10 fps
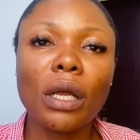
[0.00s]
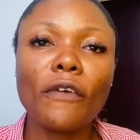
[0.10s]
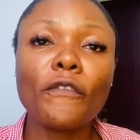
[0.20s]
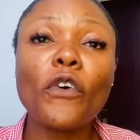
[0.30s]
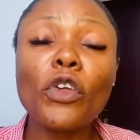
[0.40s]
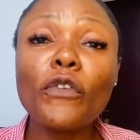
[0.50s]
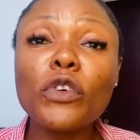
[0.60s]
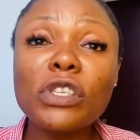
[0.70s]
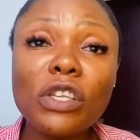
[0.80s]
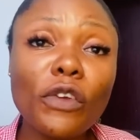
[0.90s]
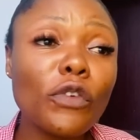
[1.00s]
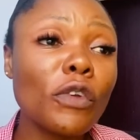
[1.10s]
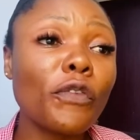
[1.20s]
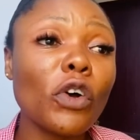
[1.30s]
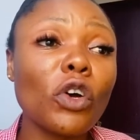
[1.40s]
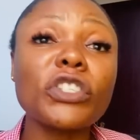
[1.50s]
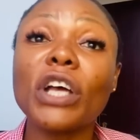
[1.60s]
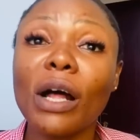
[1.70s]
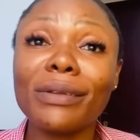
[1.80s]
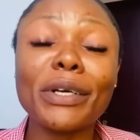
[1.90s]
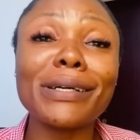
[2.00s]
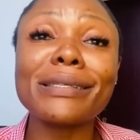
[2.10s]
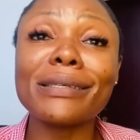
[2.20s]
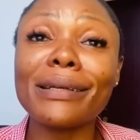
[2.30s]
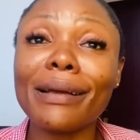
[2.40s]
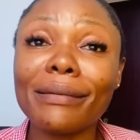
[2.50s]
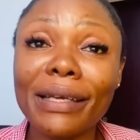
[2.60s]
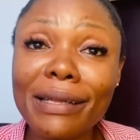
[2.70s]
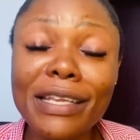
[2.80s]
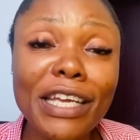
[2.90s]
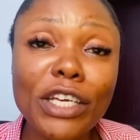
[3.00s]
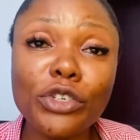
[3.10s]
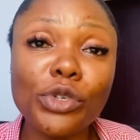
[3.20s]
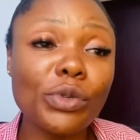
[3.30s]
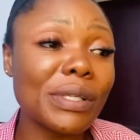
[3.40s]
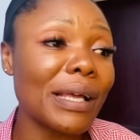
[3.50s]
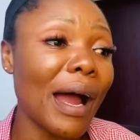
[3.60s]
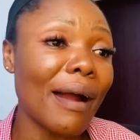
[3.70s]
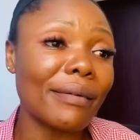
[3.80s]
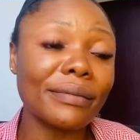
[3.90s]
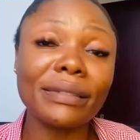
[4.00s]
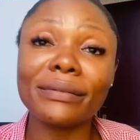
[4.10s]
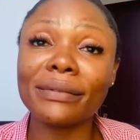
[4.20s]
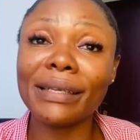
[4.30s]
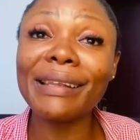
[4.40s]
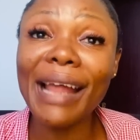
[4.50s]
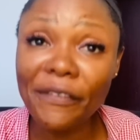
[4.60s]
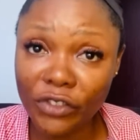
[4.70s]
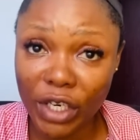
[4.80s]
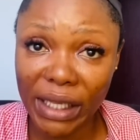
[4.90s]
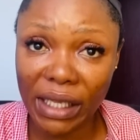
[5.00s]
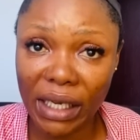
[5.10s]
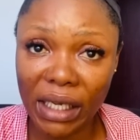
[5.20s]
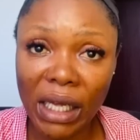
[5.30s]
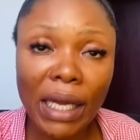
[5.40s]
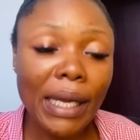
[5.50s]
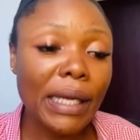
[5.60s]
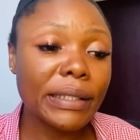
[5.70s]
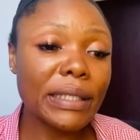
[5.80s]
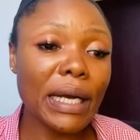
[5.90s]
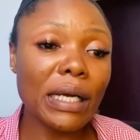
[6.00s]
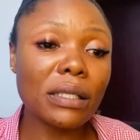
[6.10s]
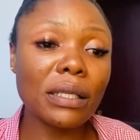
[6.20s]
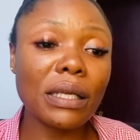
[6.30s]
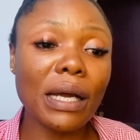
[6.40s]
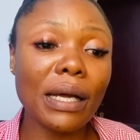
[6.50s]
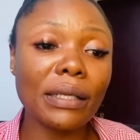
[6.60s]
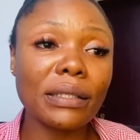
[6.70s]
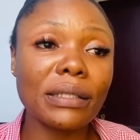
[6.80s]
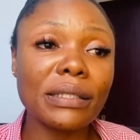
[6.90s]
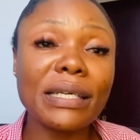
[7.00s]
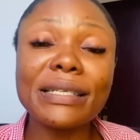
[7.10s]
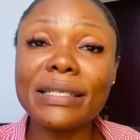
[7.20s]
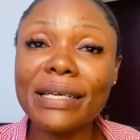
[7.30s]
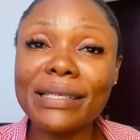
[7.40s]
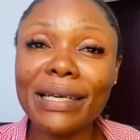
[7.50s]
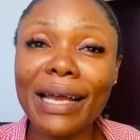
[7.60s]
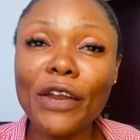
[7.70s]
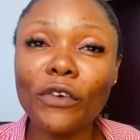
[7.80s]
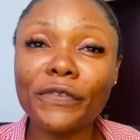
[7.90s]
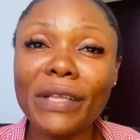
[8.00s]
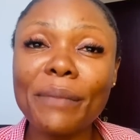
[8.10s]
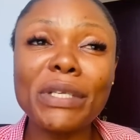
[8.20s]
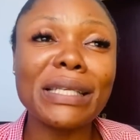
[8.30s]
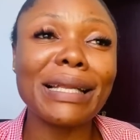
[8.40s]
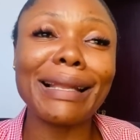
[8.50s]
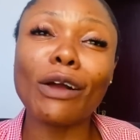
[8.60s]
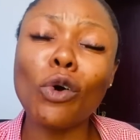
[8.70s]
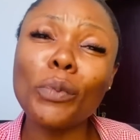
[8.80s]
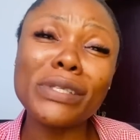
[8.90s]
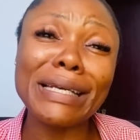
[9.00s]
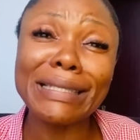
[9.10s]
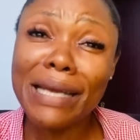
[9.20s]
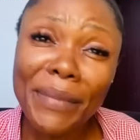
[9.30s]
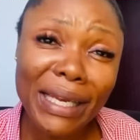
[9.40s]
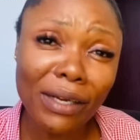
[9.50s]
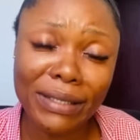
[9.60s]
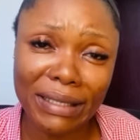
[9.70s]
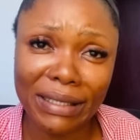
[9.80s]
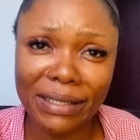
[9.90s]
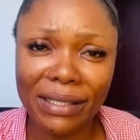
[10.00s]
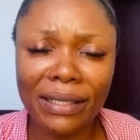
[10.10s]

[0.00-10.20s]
for for your child, because kidney issues are life-threatening. Is a kind of, let me say, like almost a terminal disease.